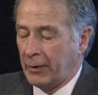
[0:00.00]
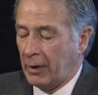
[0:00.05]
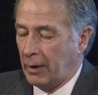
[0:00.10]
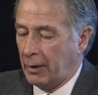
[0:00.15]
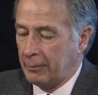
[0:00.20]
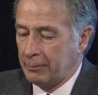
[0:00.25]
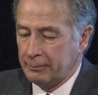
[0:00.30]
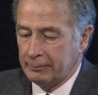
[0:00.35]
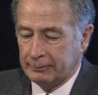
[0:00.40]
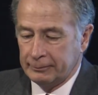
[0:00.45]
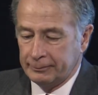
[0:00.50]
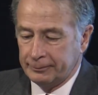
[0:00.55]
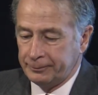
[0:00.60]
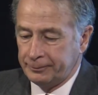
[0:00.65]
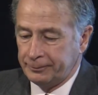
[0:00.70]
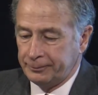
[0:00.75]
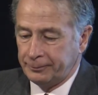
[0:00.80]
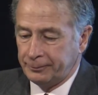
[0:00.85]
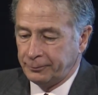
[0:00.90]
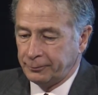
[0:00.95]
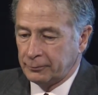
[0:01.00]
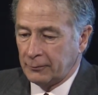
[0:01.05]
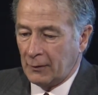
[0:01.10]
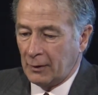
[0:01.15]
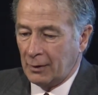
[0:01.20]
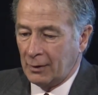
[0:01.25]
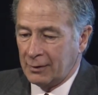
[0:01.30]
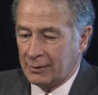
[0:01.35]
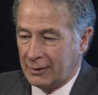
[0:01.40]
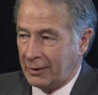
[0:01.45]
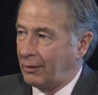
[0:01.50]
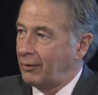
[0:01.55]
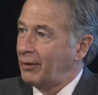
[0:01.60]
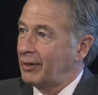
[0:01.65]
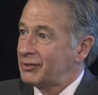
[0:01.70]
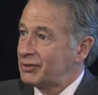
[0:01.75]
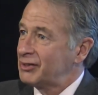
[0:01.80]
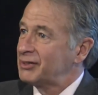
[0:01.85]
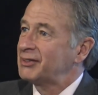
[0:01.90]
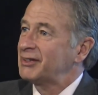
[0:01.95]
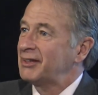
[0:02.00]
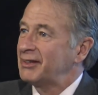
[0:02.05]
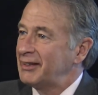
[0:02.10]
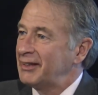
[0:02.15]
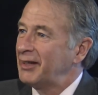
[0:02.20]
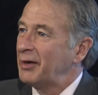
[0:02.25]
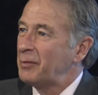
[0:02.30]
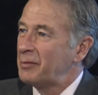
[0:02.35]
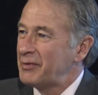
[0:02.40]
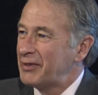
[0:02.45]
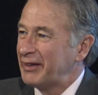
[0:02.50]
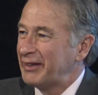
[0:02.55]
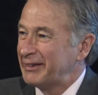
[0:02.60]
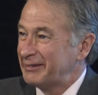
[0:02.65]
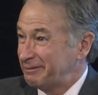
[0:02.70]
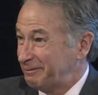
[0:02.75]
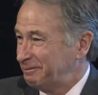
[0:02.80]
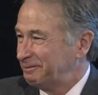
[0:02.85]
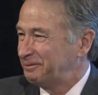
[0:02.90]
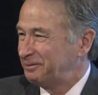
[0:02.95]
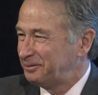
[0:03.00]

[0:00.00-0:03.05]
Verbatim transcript: um, there I just did the um thing.